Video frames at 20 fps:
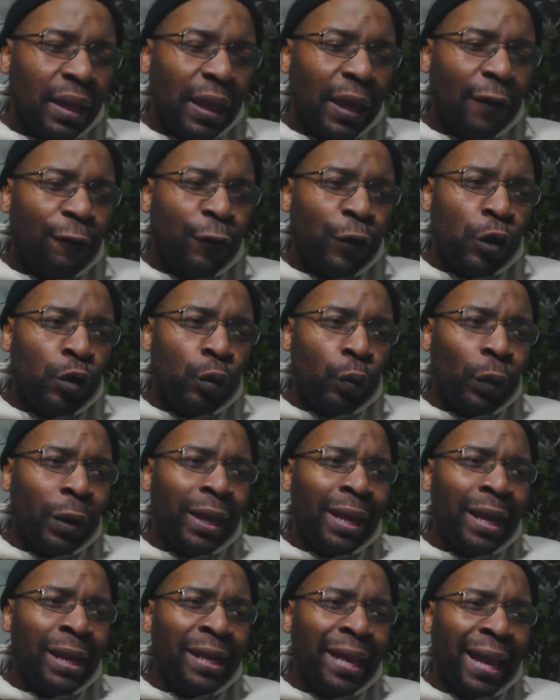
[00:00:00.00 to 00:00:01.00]
if you
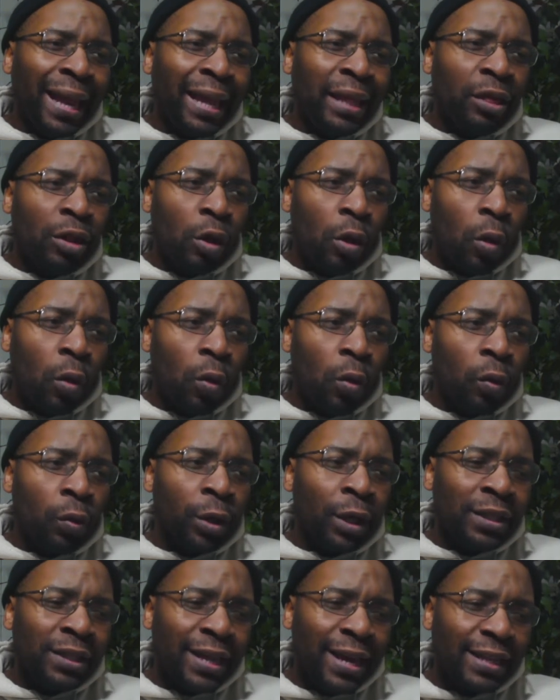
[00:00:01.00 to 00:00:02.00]
read in the
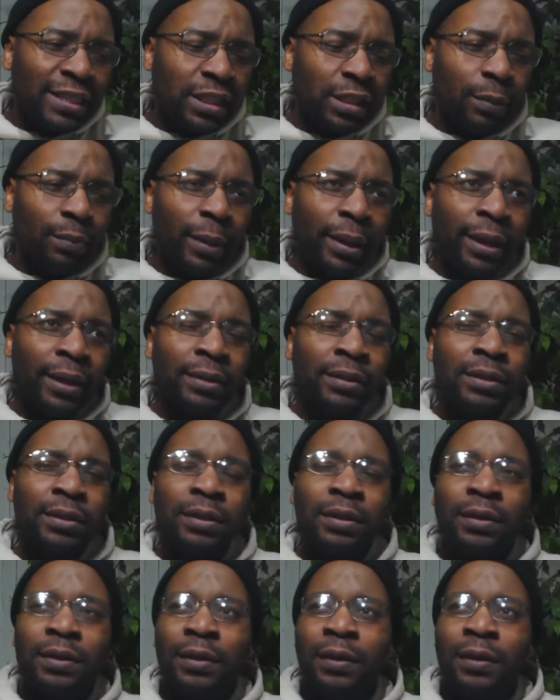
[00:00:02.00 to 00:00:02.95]
Old Testament,